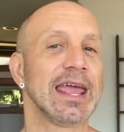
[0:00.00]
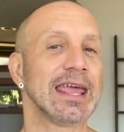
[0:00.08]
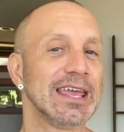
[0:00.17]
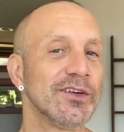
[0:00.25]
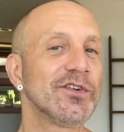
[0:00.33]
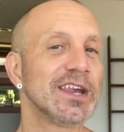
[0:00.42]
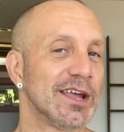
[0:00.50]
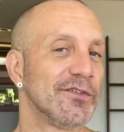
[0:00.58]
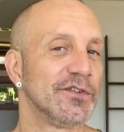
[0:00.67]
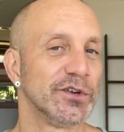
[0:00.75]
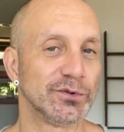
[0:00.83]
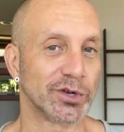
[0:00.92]
Even
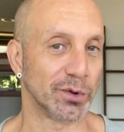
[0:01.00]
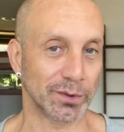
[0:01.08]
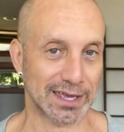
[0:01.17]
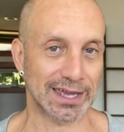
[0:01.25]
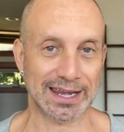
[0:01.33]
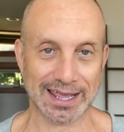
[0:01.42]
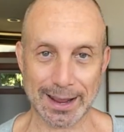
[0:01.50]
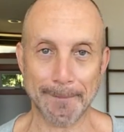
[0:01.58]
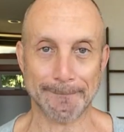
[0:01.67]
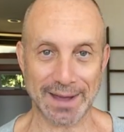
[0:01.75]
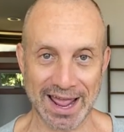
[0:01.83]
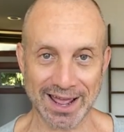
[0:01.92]
if you don't get
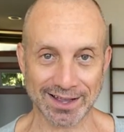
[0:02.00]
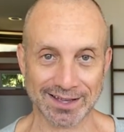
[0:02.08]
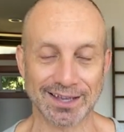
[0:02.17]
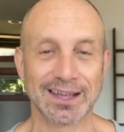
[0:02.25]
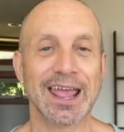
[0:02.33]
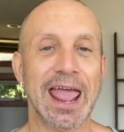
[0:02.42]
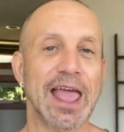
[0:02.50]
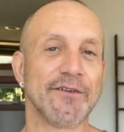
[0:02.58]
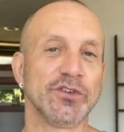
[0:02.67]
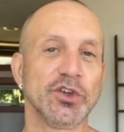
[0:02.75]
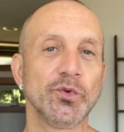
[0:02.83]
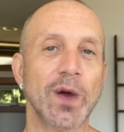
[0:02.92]
it back, if
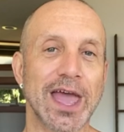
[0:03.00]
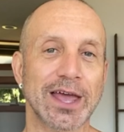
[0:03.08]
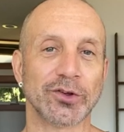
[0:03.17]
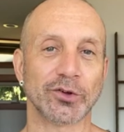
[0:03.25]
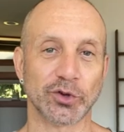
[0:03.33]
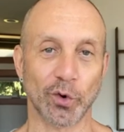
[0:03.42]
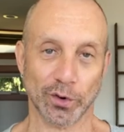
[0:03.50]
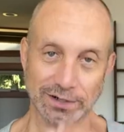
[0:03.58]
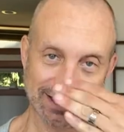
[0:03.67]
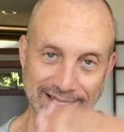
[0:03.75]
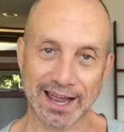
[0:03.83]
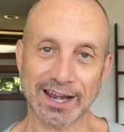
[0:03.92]
you handle your
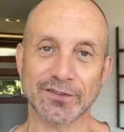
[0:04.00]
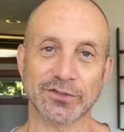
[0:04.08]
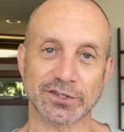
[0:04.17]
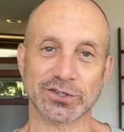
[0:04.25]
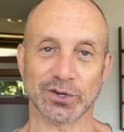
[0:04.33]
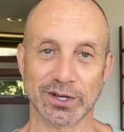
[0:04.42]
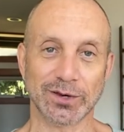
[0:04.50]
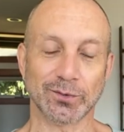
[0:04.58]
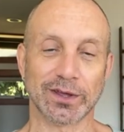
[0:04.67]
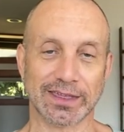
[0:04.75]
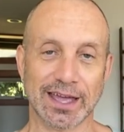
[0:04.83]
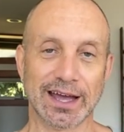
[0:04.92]
side of the street
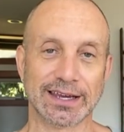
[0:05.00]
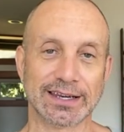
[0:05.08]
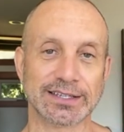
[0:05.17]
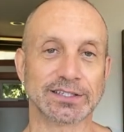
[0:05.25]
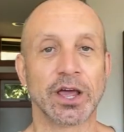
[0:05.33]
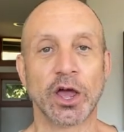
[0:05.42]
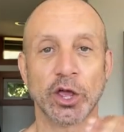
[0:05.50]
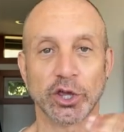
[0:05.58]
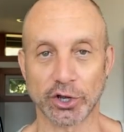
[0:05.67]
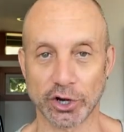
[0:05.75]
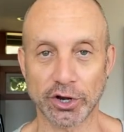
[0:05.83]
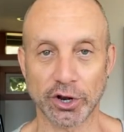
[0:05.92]
with kindness,
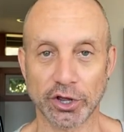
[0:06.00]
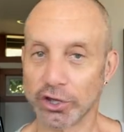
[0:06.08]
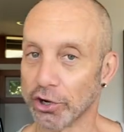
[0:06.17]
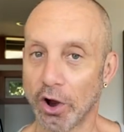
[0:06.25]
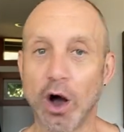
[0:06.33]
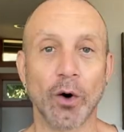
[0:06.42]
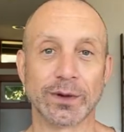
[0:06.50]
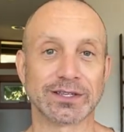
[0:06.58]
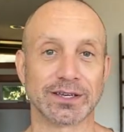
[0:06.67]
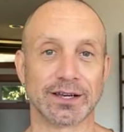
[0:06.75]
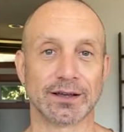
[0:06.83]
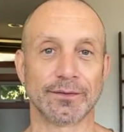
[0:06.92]
you're always
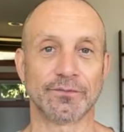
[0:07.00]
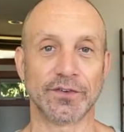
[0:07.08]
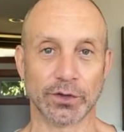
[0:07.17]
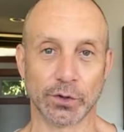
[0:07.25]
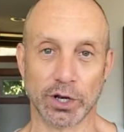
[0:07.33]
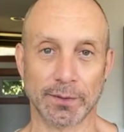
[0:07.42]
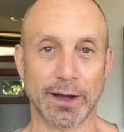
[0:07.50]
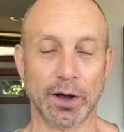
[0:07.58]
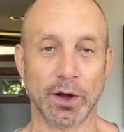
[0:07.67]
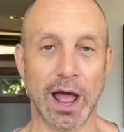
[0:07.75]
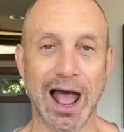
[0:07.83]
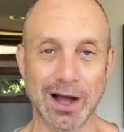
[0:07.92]
gonna feel good
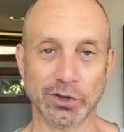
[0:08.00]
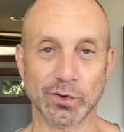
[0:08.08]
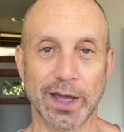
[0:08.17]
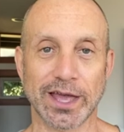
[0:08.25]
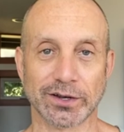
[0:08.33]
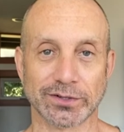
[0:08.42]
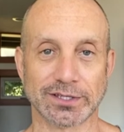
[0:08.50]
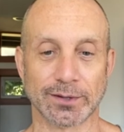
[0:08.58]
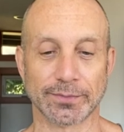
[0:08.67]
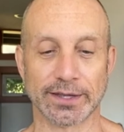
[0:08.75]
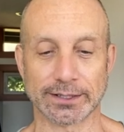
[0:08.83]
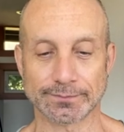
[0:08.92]
about how you handled
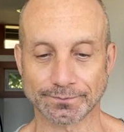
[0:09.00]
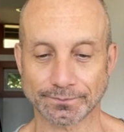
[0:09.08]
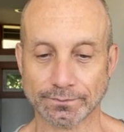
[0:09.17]
something.